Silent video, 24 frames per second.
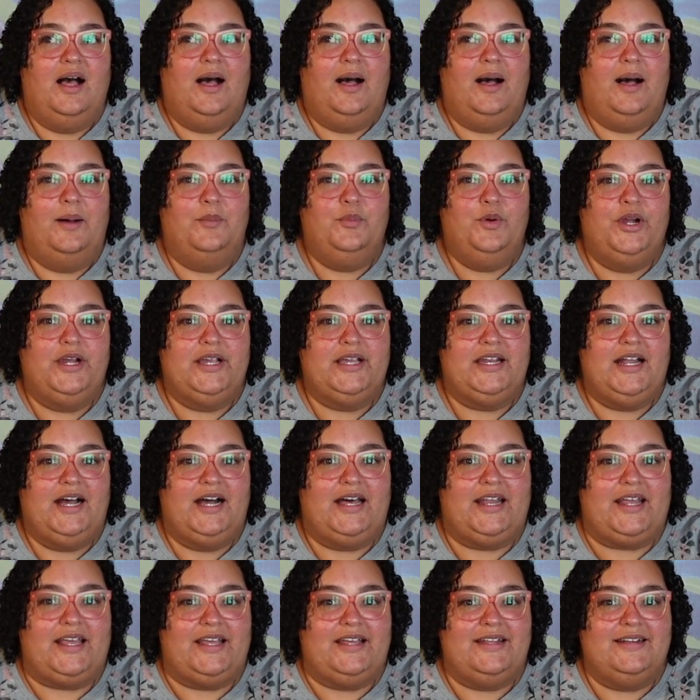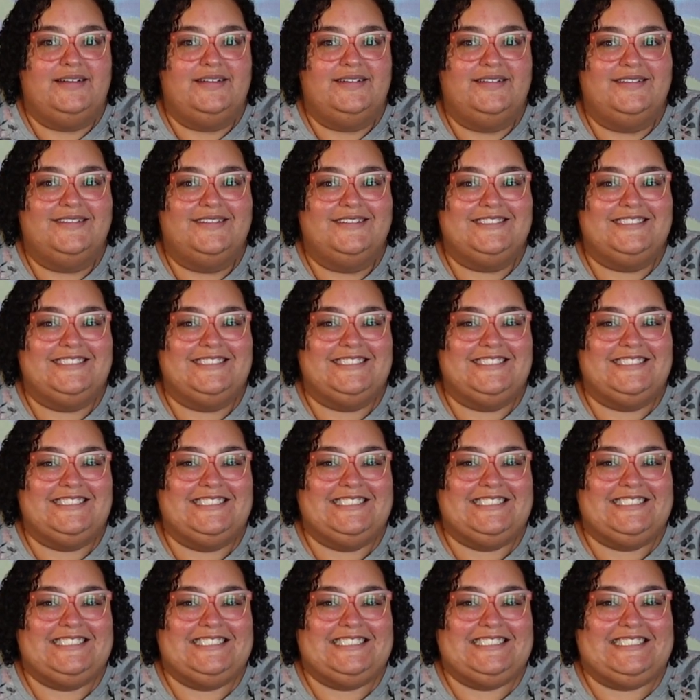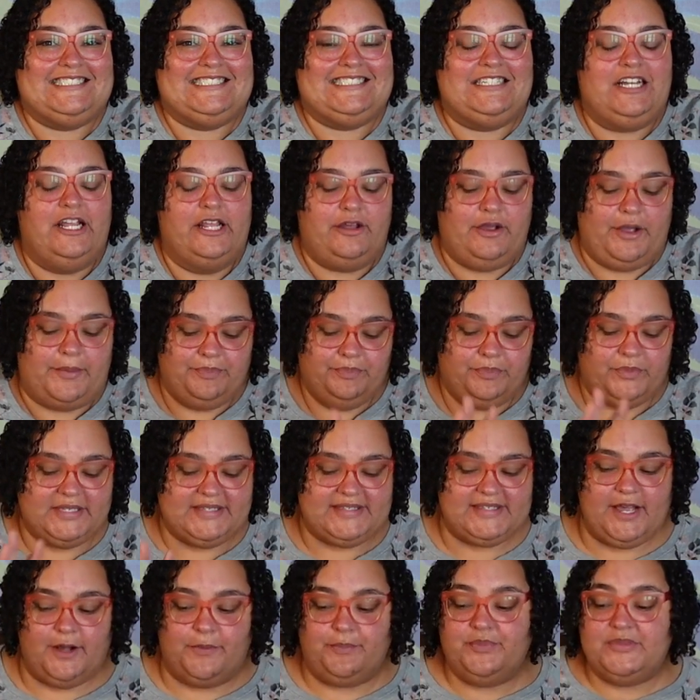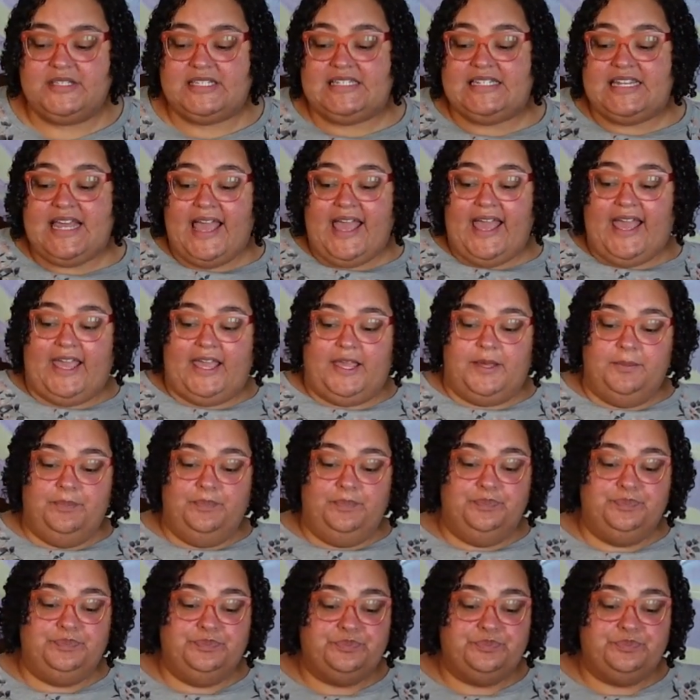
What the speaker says: I'm working on it. Anyway, so today,